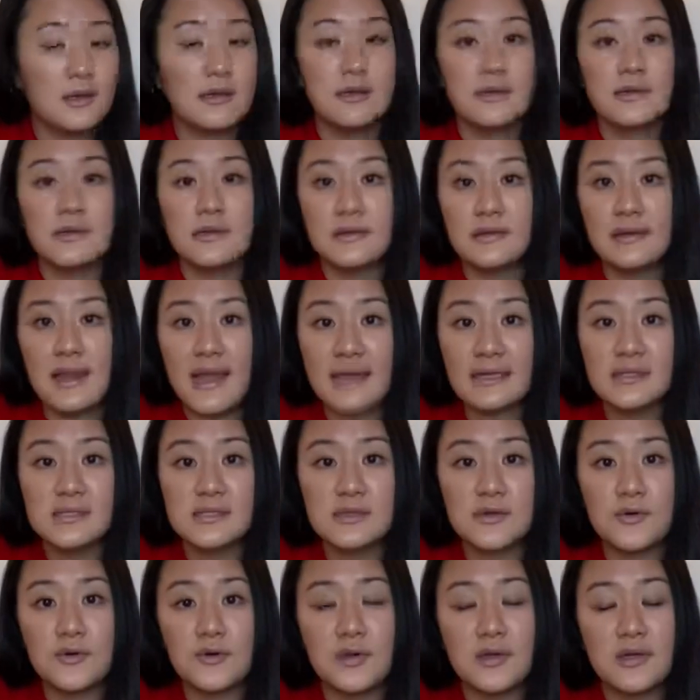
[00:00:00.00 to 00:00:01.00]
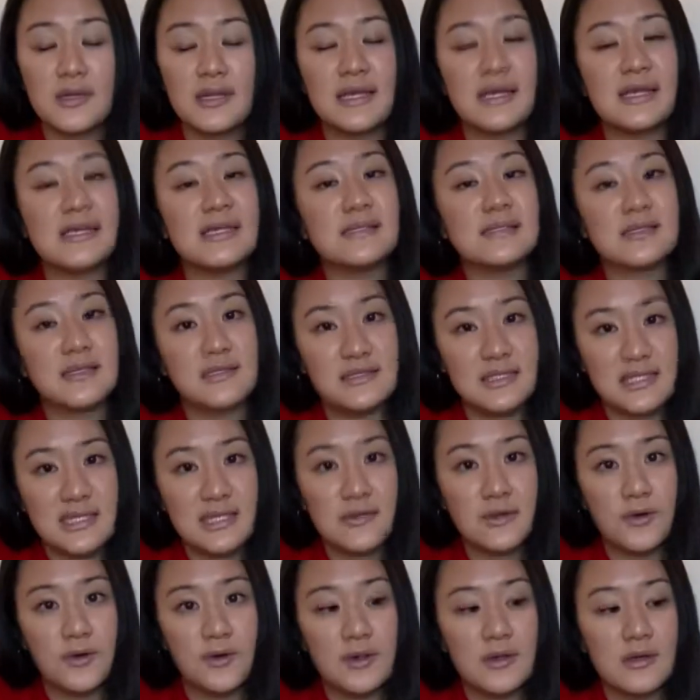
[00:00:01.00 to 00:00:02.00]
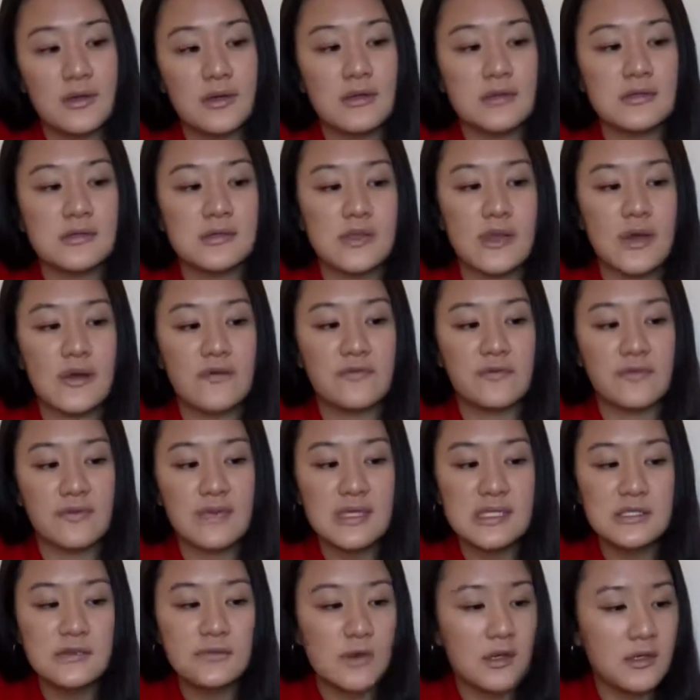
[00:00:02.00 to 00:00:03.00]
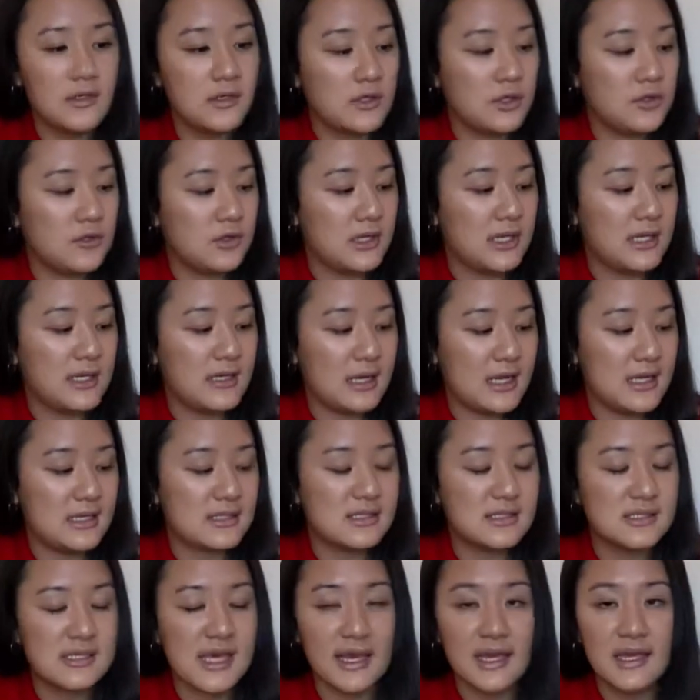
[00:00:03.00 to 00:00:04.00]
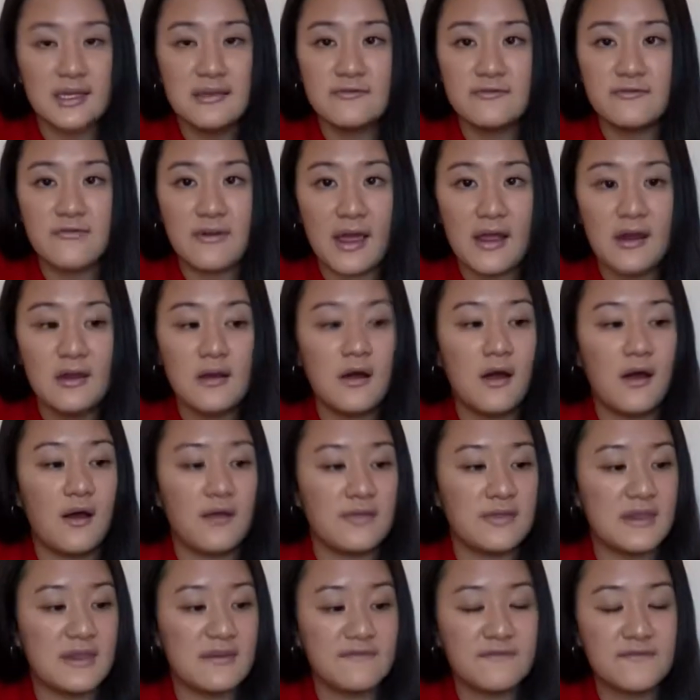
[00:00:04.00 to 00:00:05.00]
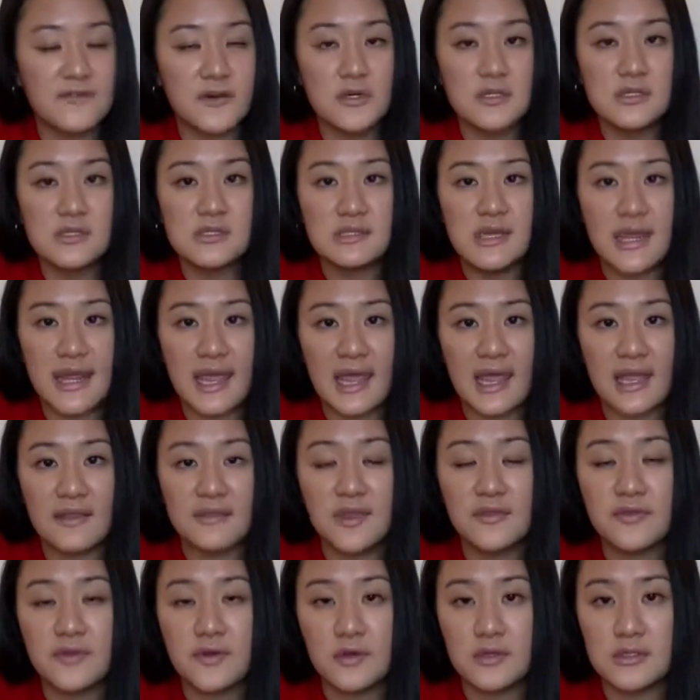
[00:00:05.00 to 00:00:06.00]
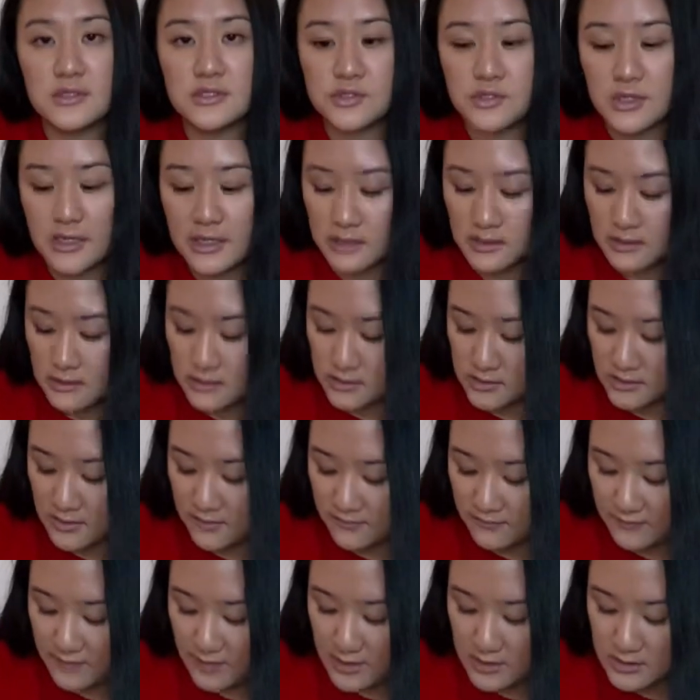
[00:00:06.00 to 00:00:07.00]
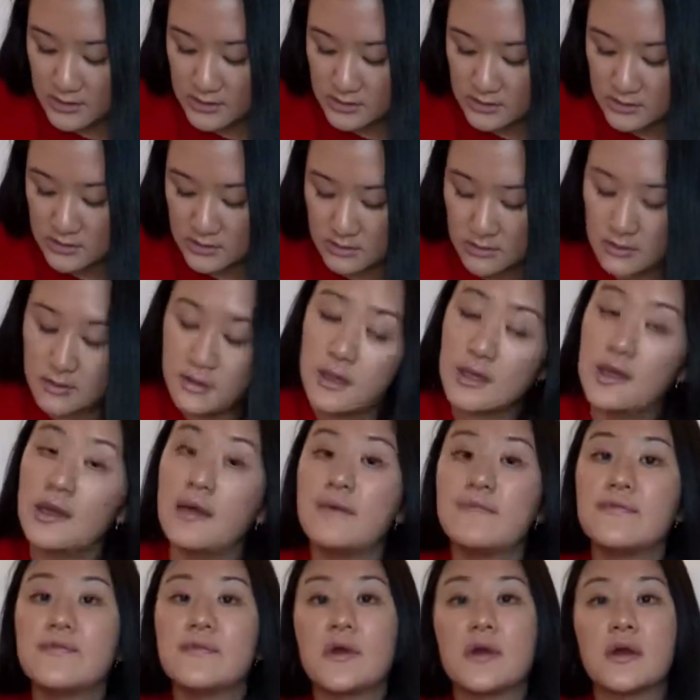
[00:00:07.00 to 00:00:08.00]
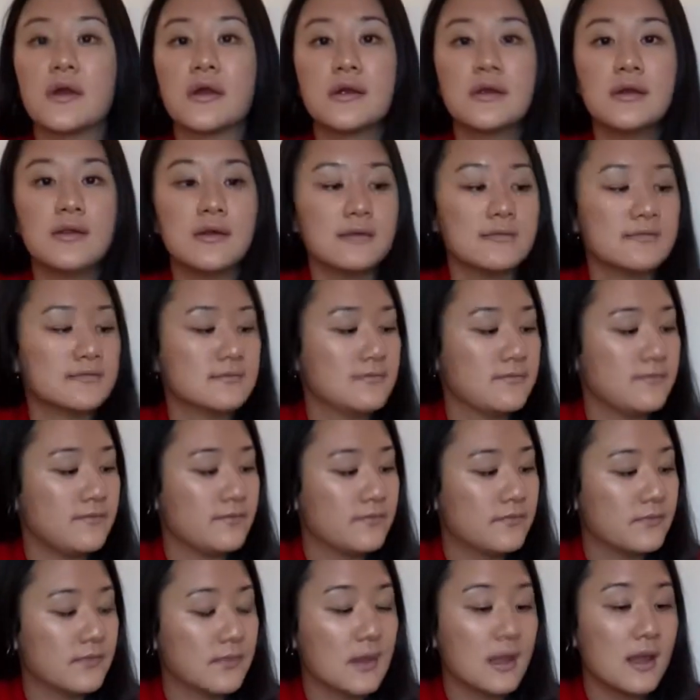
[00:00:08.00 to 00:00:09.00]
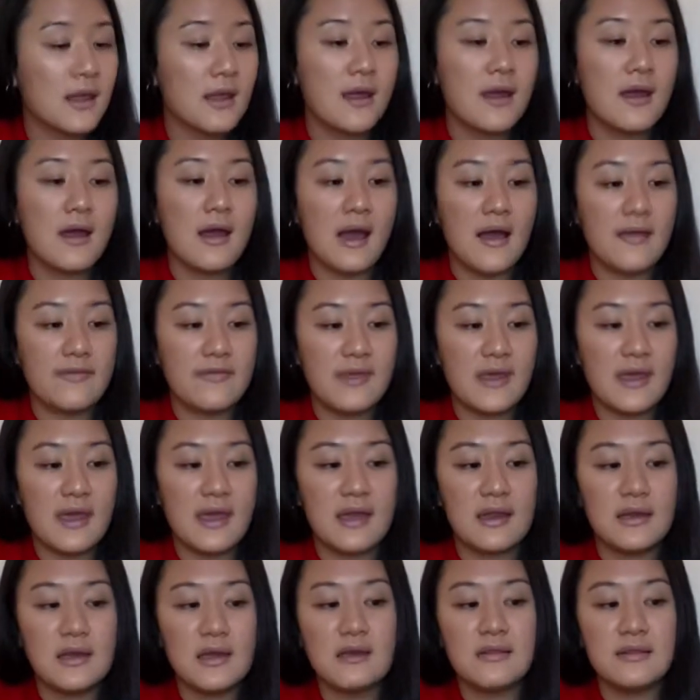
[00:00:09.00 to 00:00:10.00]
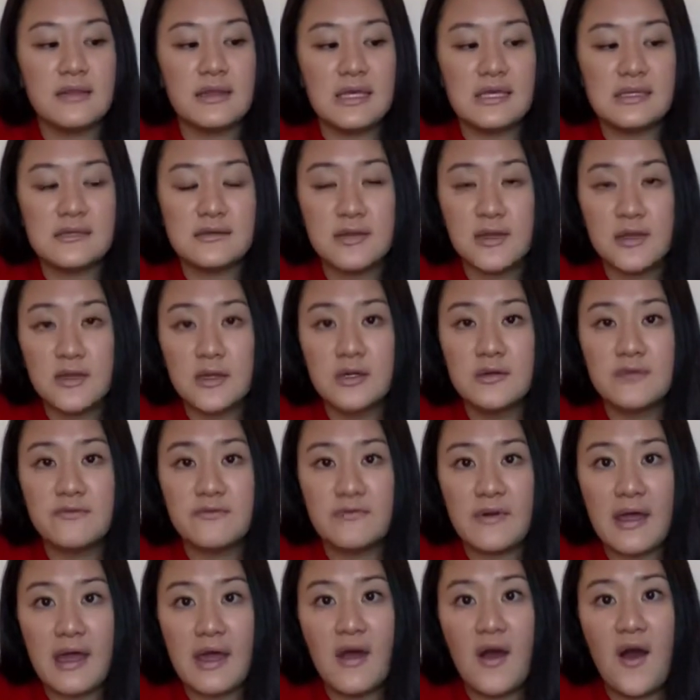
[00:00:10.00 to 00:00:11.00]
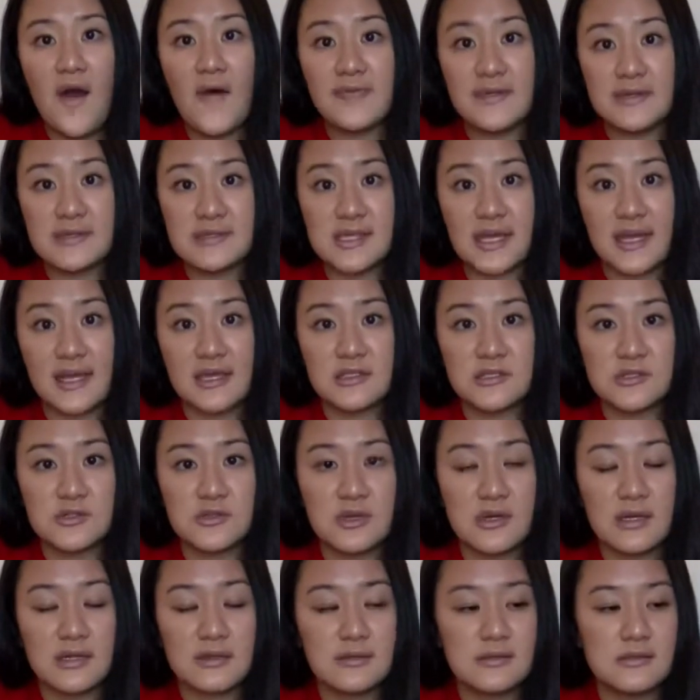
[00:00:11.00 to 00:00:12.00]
Next chord is the D chord. So for this one, you need a 2nd fret on the 1st and the 3rd string. So 1st, 3rd, and then the 3rd fret on the 2nd string.